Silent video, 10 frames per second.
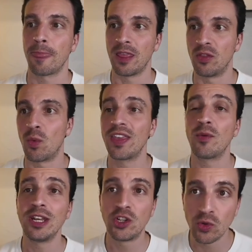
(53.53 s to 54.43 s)
And the way that
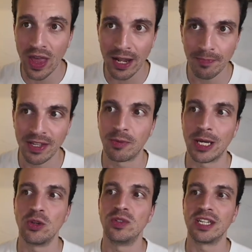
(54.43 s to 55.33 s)
we do that is by
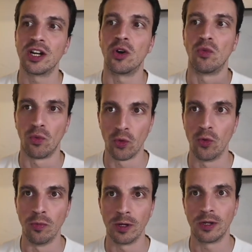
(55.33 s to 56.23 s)
using
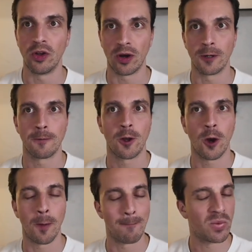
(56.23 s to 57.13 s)

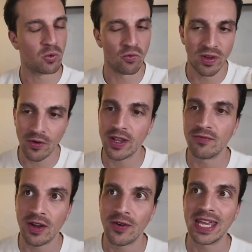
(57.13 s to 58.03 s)
rube.com. Very,
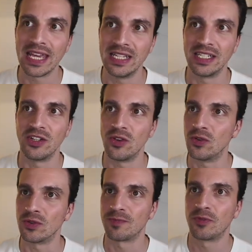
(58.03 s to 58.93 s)
very easy to use.